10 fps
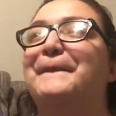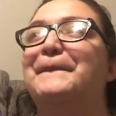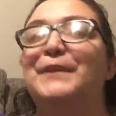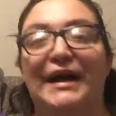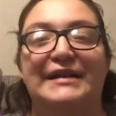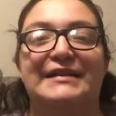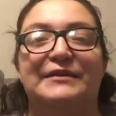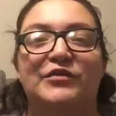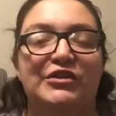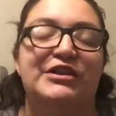But
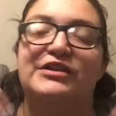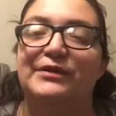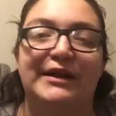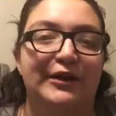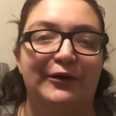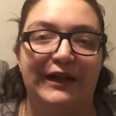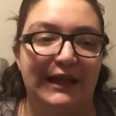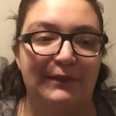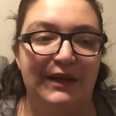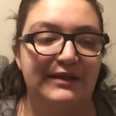just doing a quick
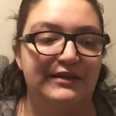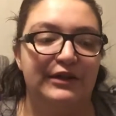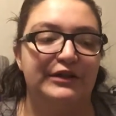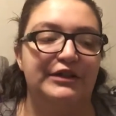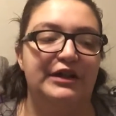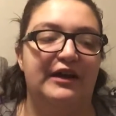eBay search,